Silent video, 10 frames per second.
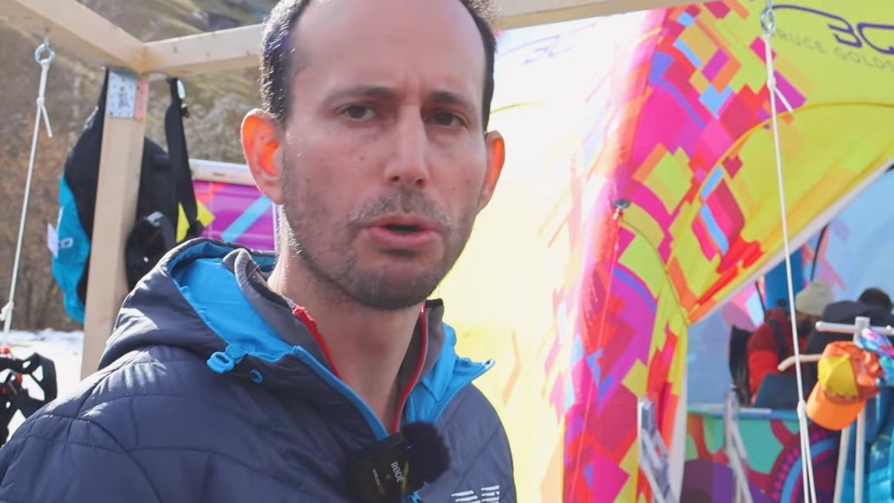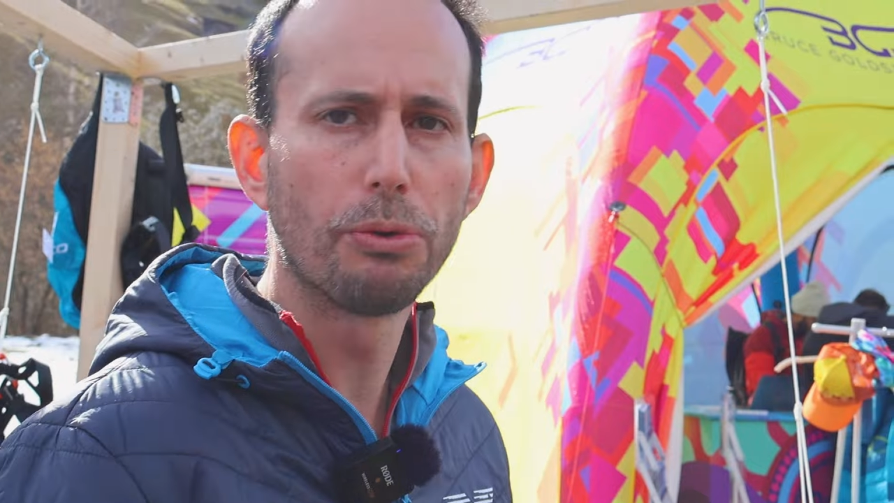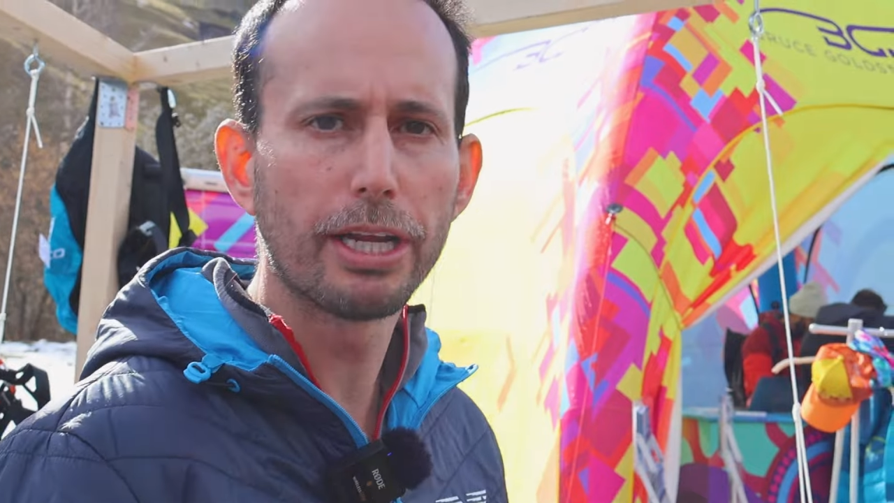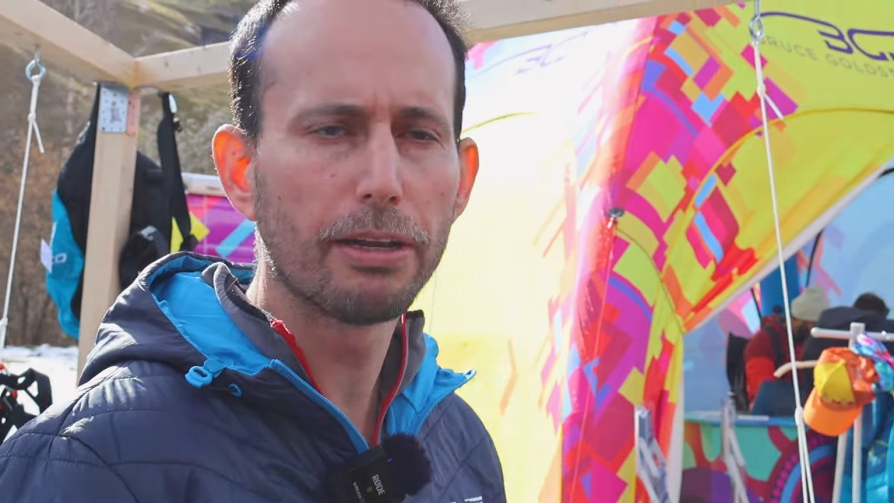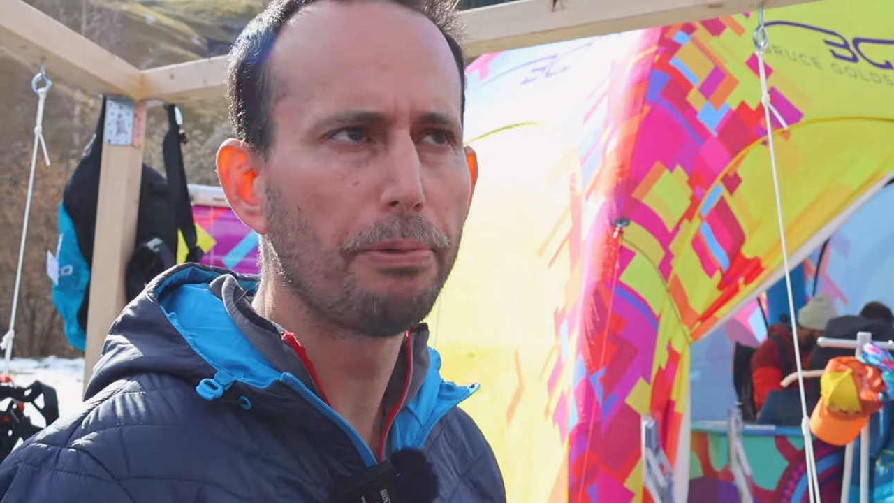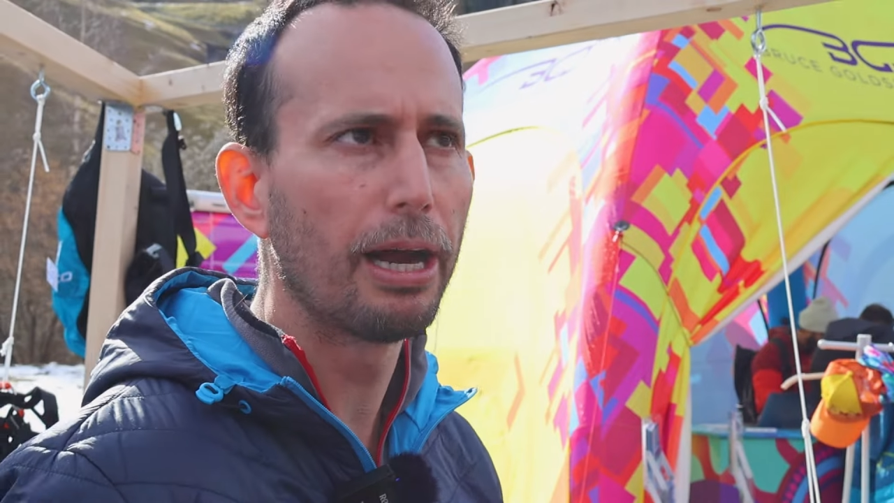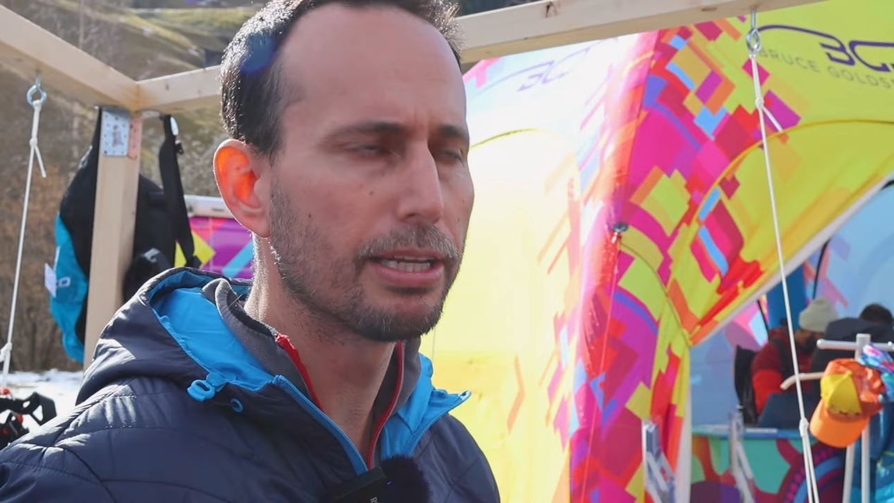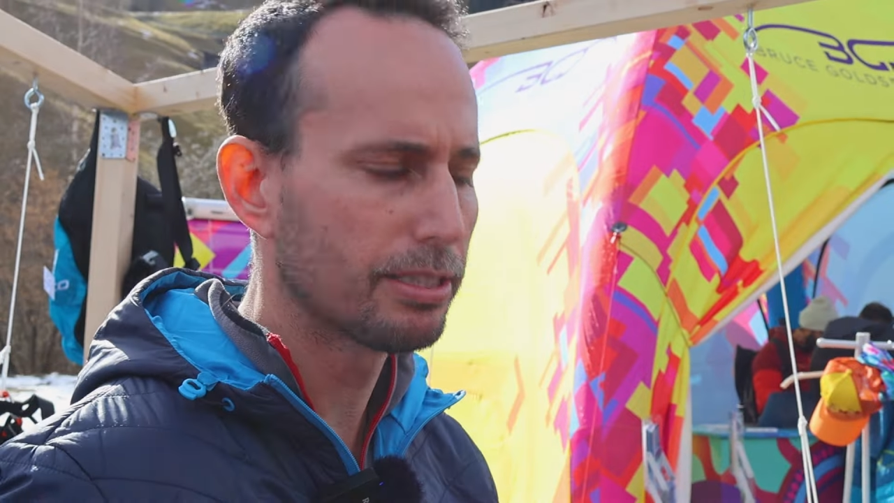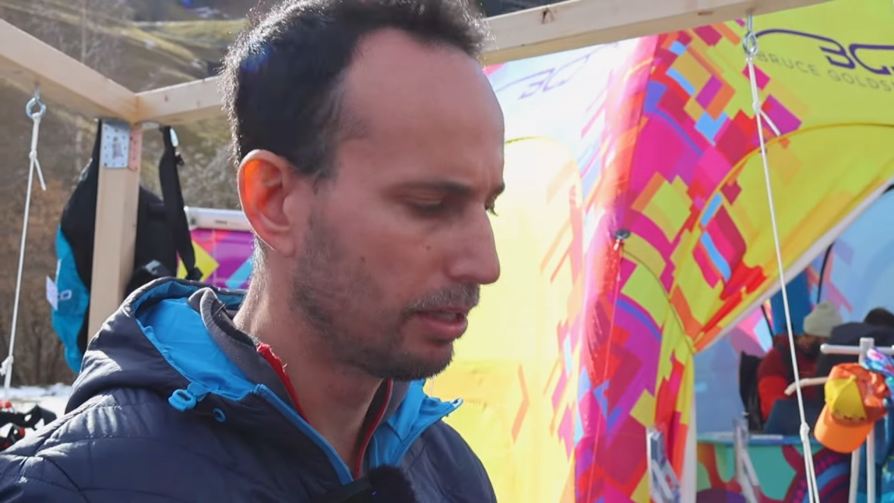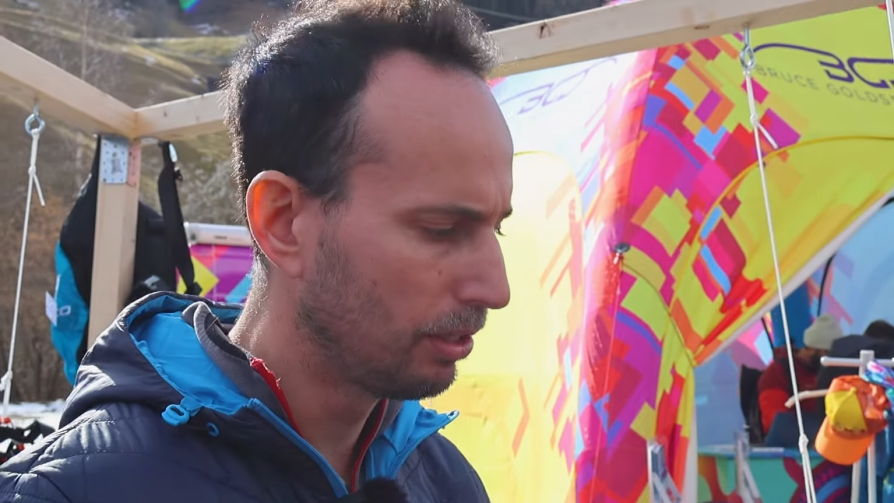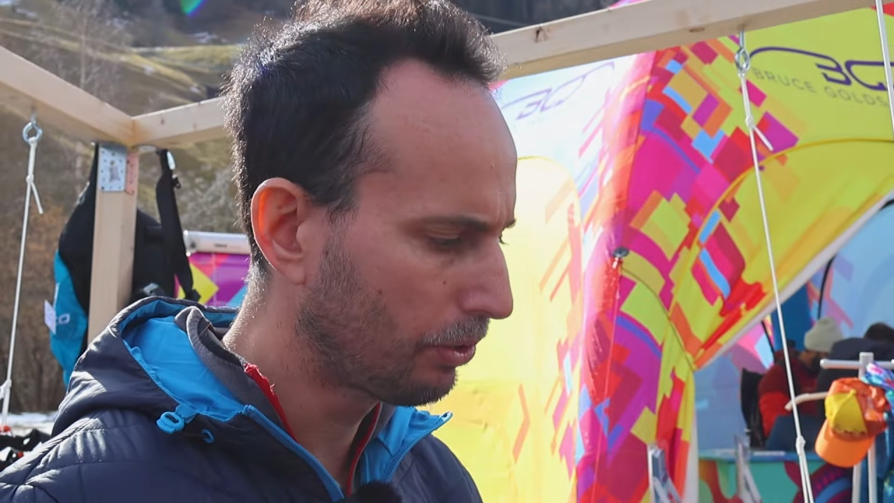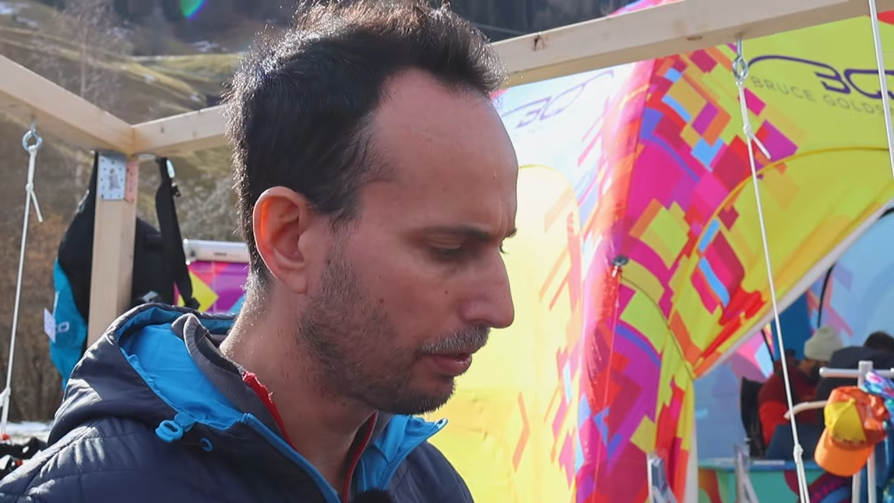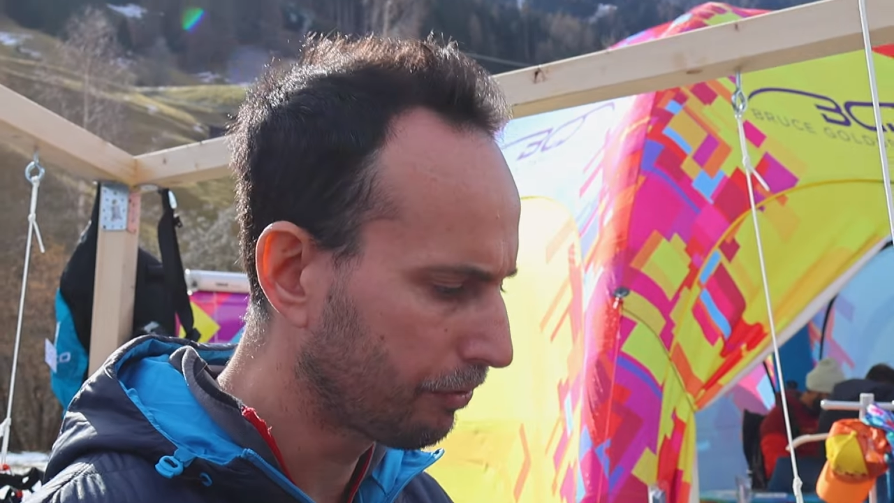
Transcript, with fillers: or weekend pilots that are looking